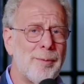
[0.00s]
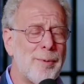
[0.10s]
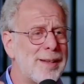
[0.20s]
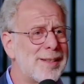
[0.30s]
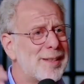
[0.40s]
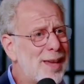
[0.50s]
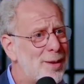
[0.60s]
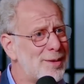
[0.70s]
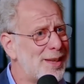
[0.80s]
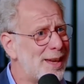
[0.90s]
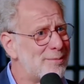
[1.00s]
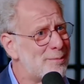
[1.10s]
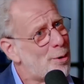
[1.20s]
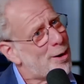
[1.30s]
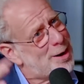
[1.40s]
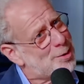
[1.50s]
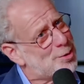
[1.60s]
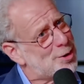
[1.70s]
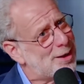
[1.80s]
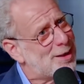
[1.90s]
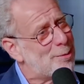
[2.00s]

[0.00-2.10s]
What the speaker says: when cells get more energy,